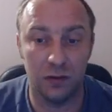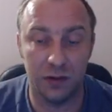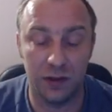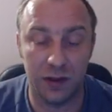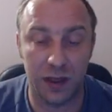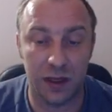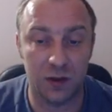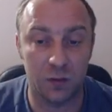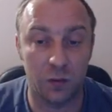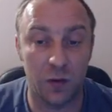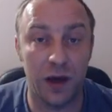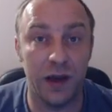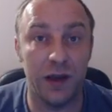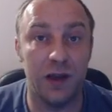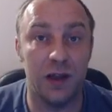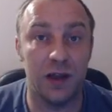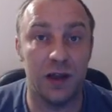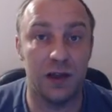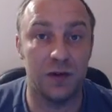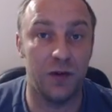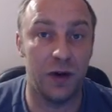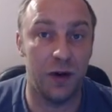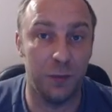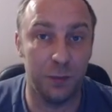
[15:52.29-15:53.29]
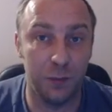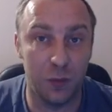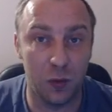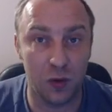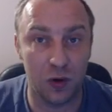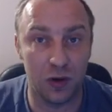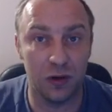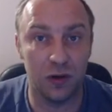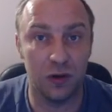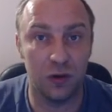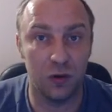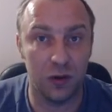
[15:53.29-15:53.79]
That's why it's very
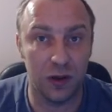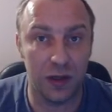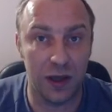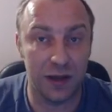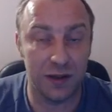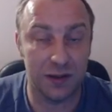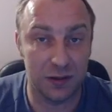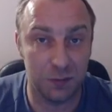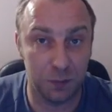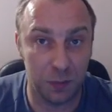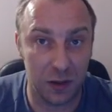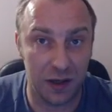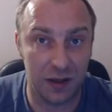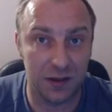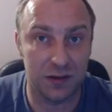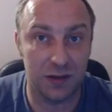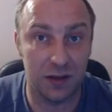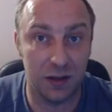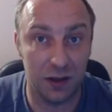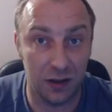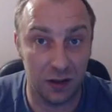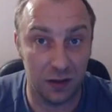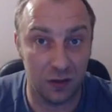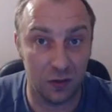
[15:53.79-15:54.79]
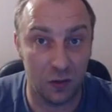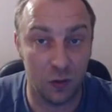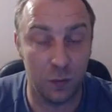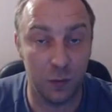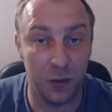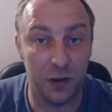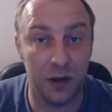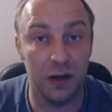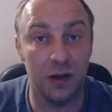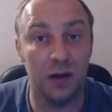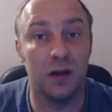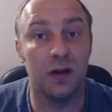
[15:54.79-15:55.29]
important to gain space in an
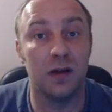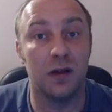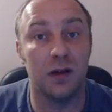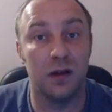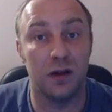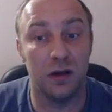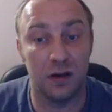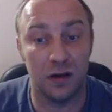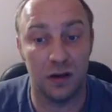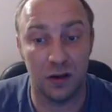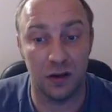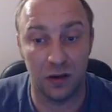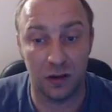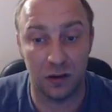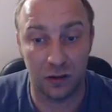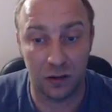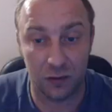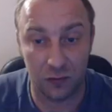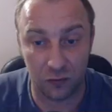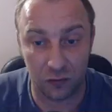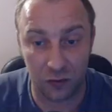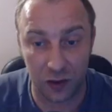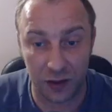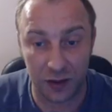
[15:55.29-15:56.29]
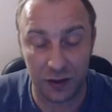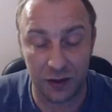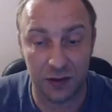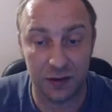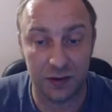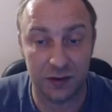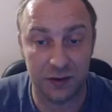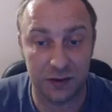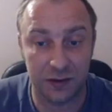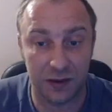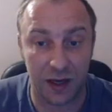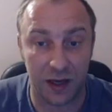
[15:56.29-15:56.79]
opening, uh, creating
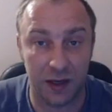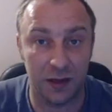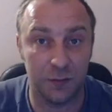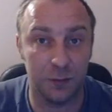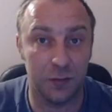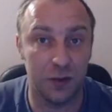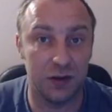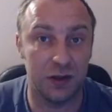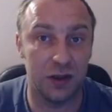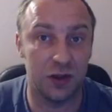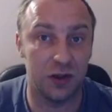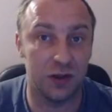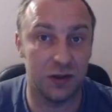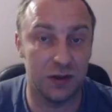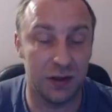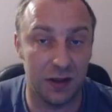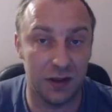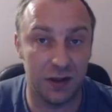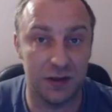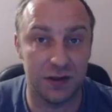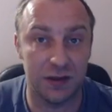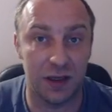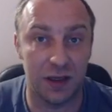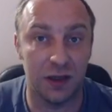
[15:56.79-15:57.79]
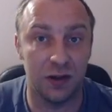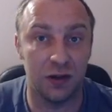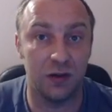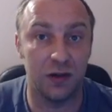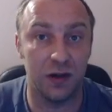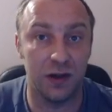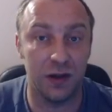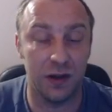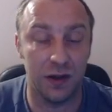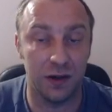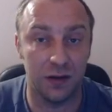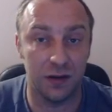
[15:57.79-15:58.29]
static positions in the
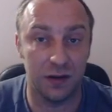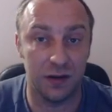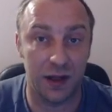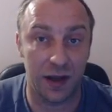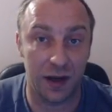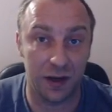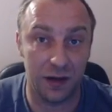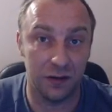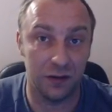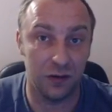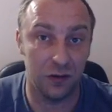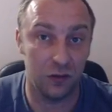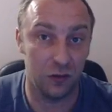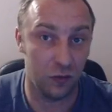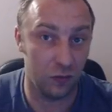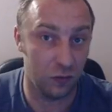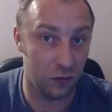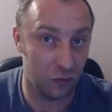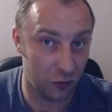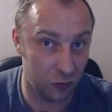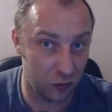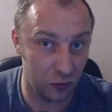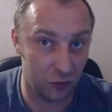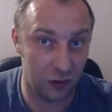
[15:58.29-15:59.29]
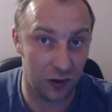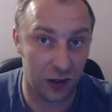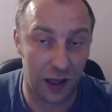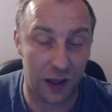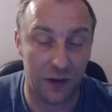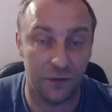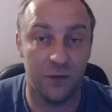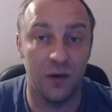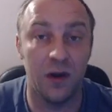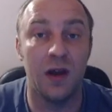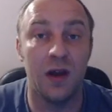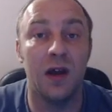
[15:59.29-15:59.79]
center, then you could
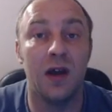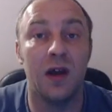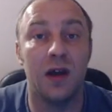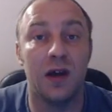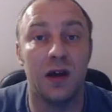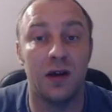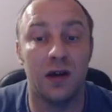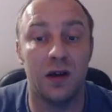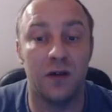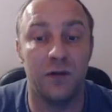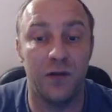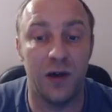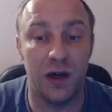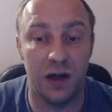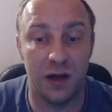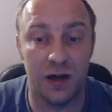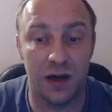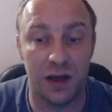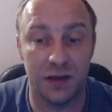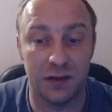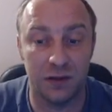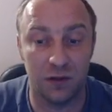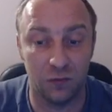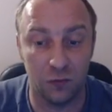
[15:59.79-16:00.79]
have a very nice